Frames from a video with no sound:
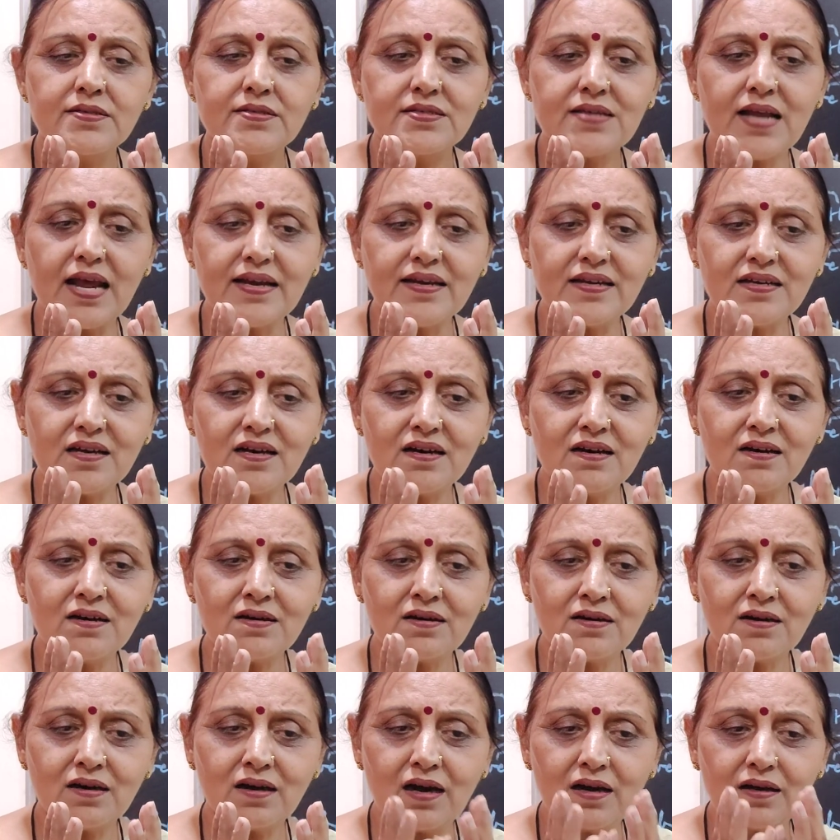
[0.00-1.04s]

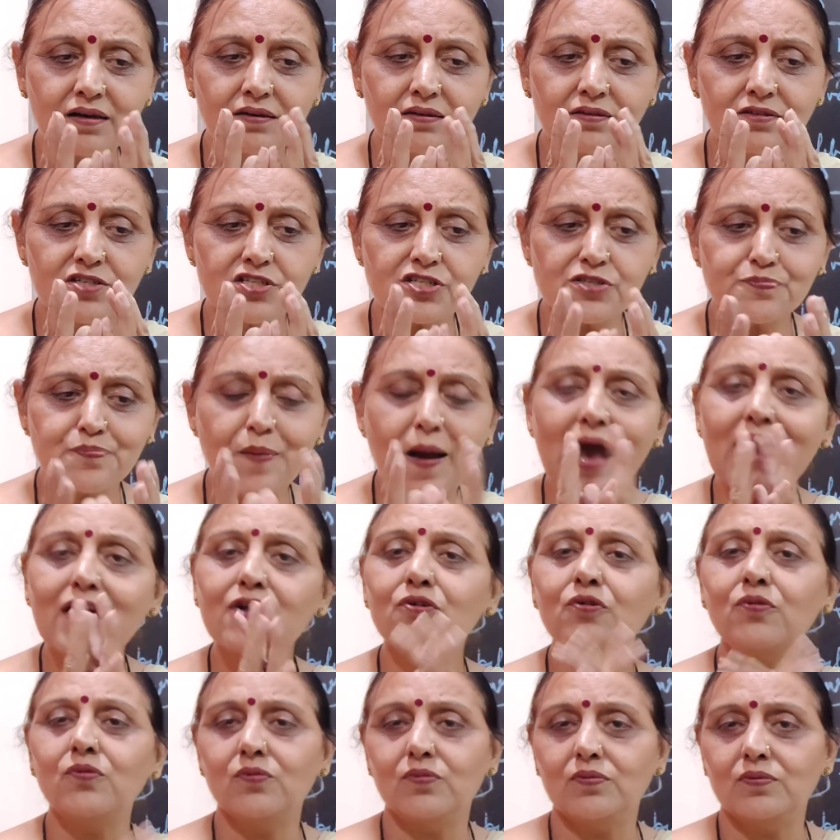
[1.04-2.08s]
tender
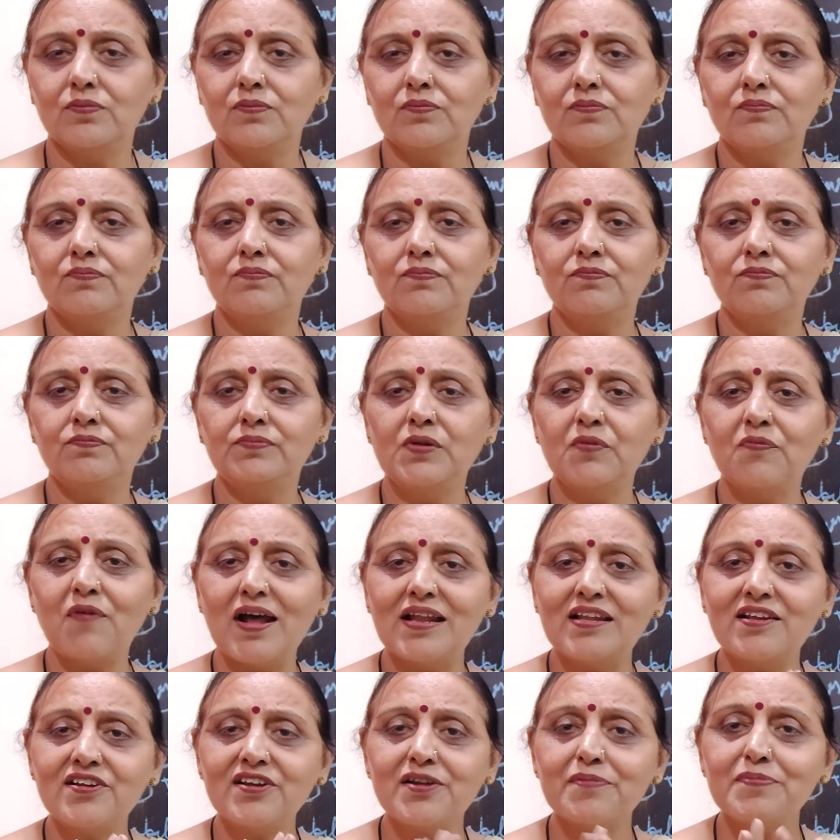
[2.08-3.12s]
sparrow, the
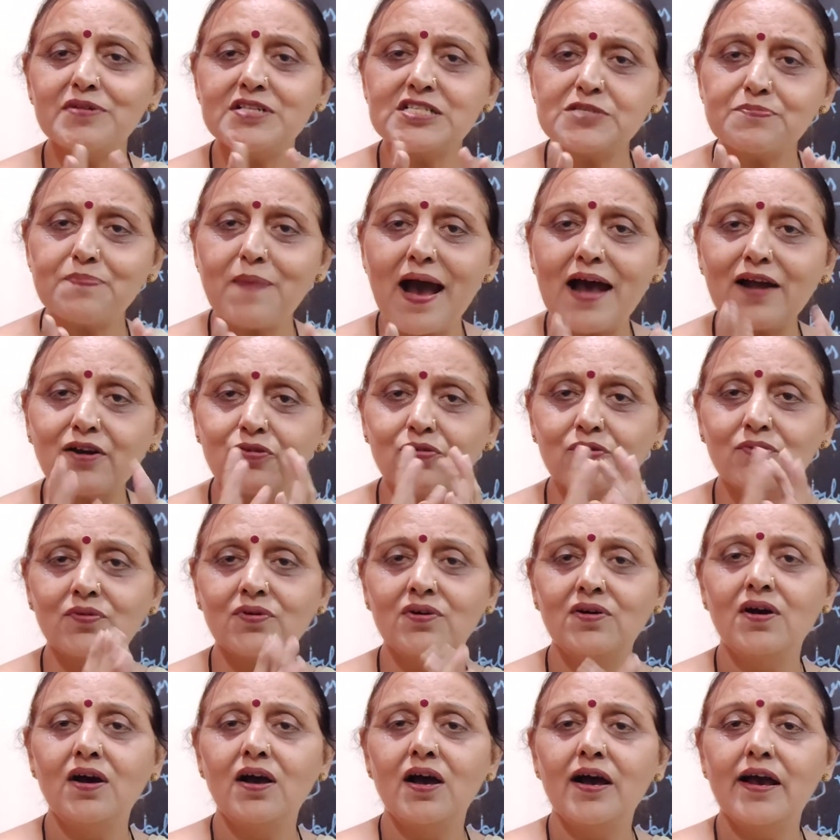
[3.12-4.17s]
vulnerable sparrow,
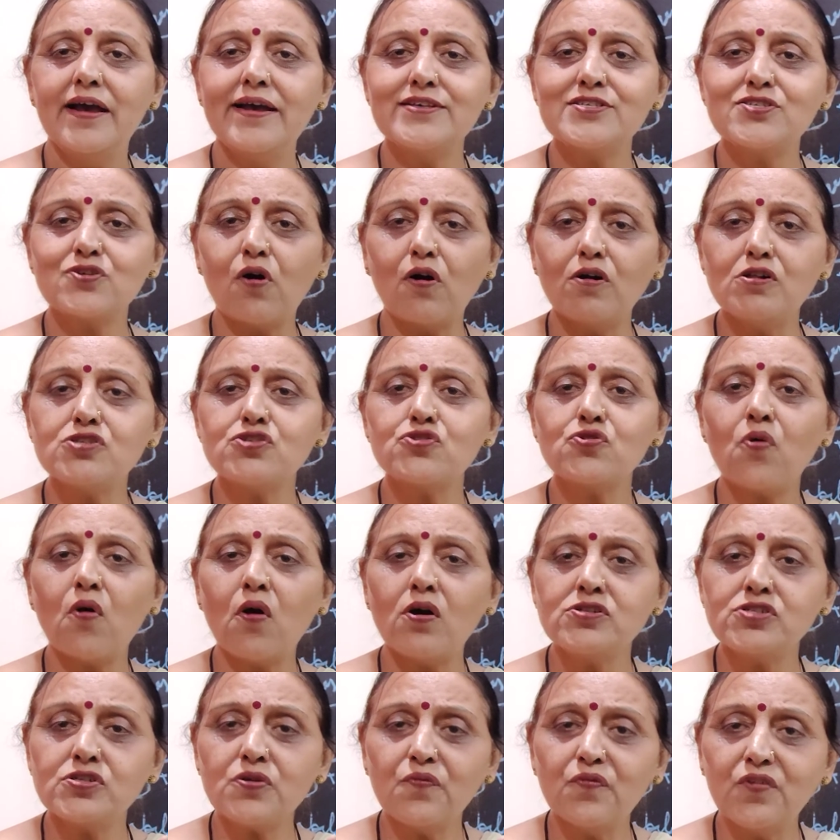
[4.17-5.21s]
is also
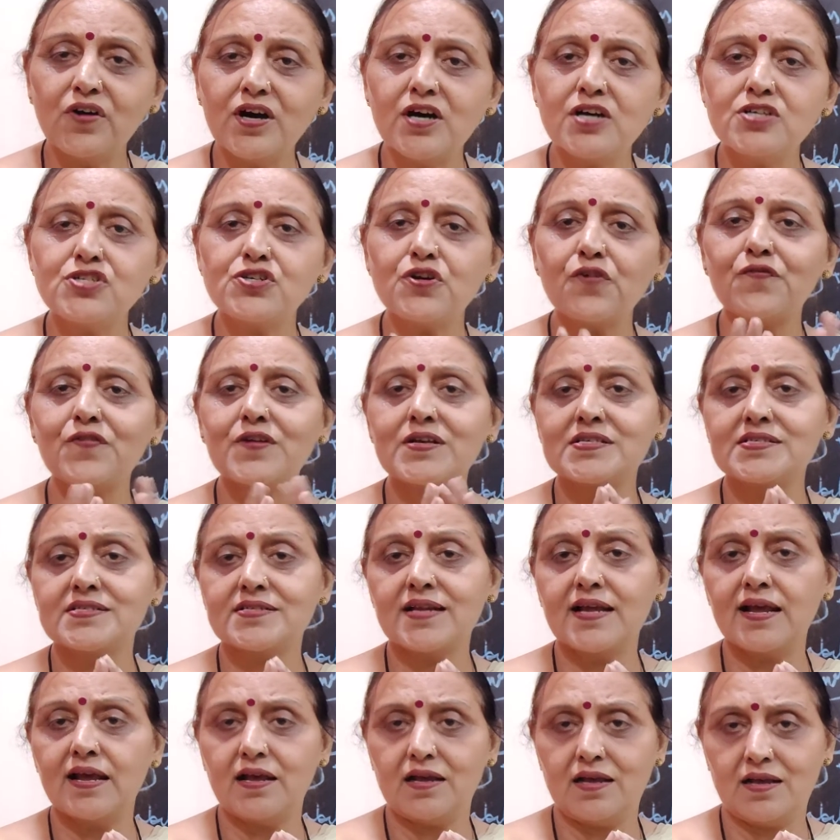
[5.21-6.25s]
on the verge of
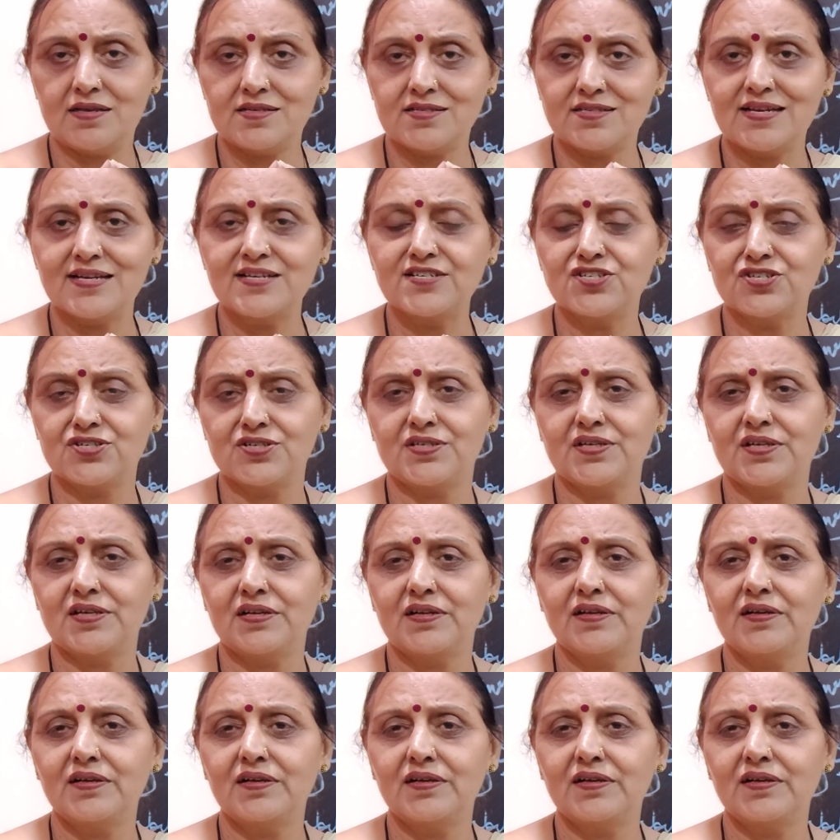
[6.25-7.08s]
extinction.